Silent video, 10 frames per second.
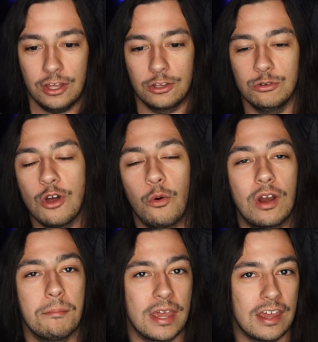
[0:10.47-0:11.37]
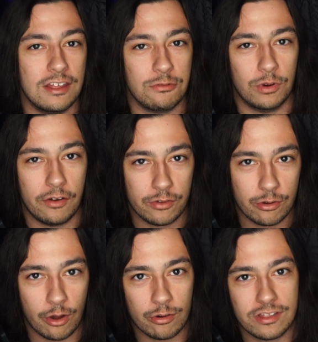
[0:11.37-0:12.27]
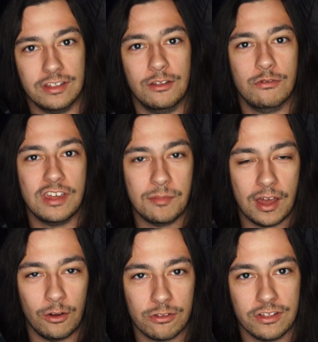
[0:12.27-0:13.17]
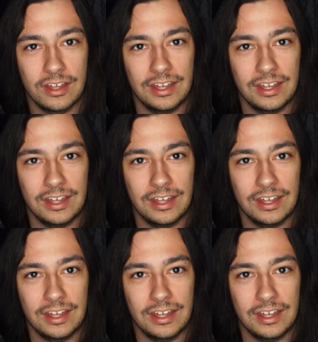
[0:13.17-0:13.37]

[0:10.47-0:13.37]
You know what it means whenever you go to send those emails